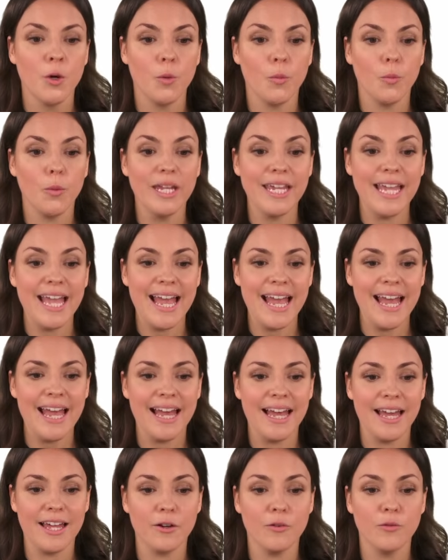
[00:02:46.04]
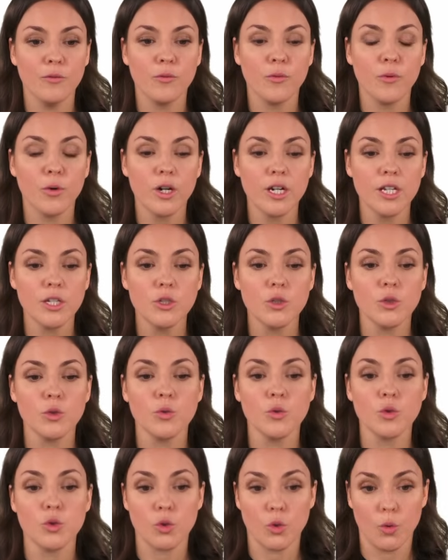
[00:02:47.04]
We had
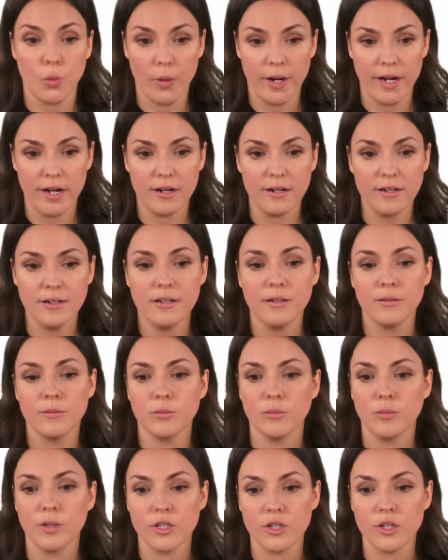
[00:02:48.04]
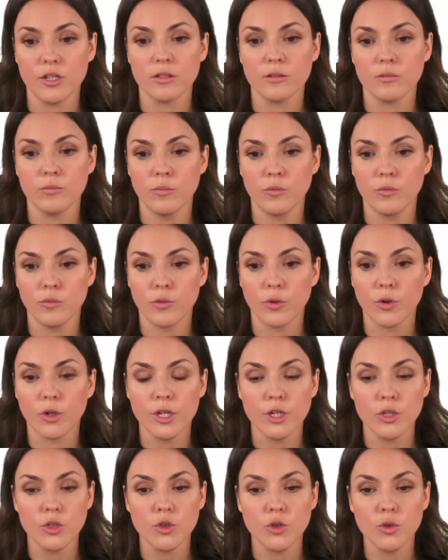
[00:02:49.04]
42 squared, which is
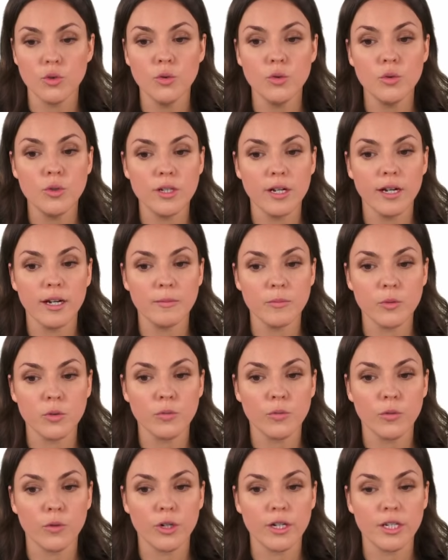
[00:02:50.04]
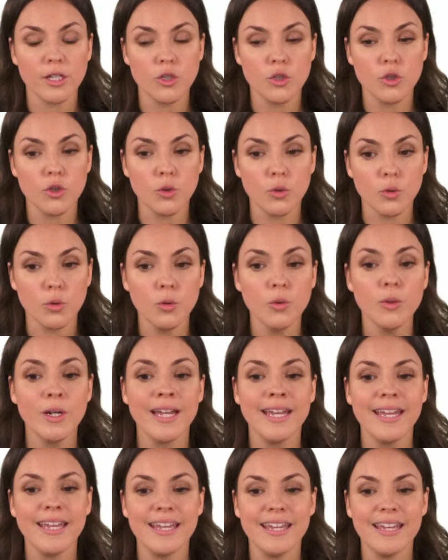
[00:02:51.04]
42 times 42.
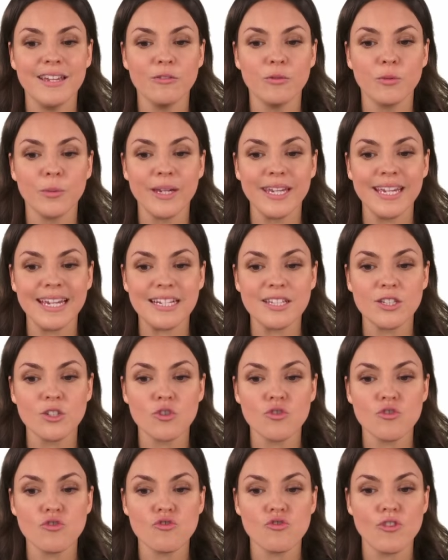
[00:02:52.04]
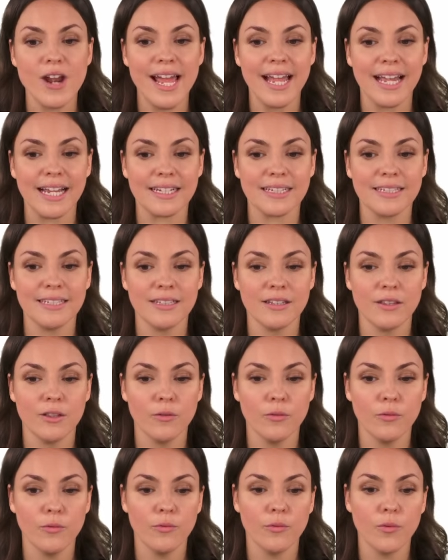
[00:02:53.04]
If we extract
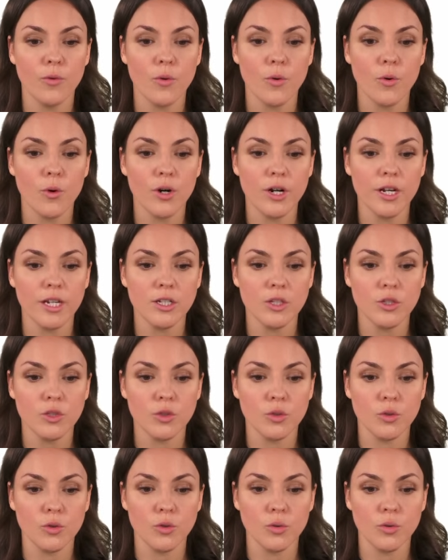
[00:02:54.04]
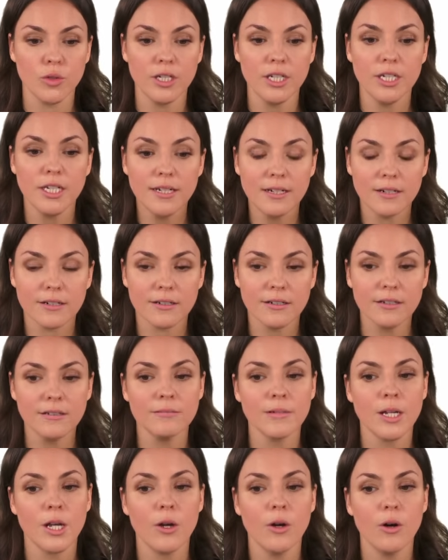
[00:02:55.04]
the 42
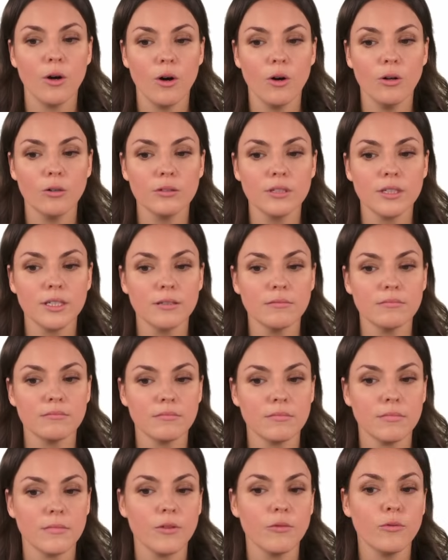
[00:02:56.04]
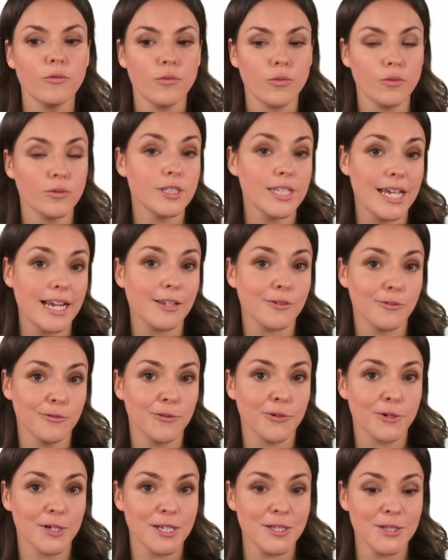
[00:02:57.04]
here, only second
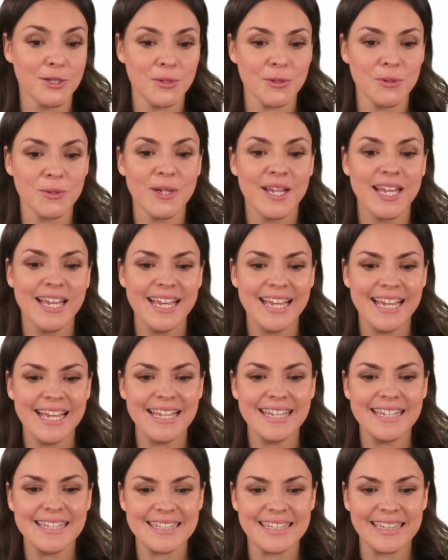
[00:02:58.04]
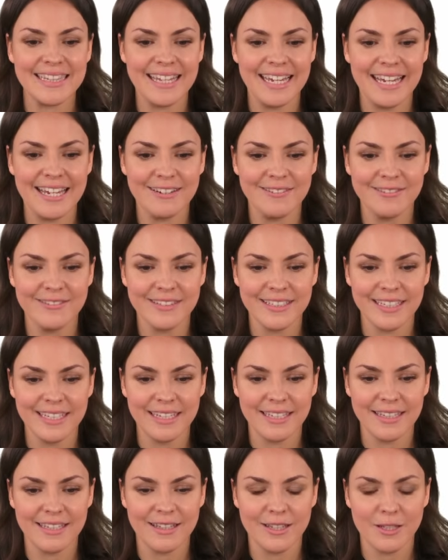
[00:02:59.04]
42 is left
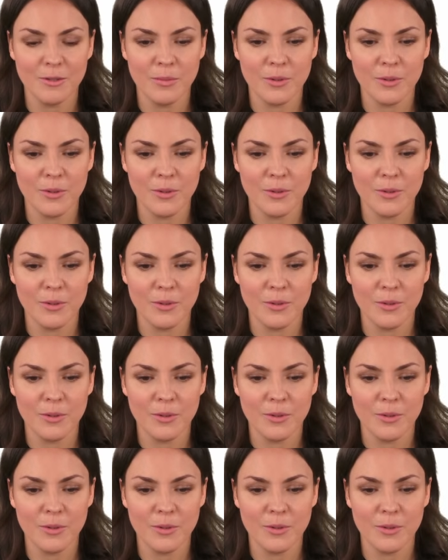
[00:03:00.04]
in the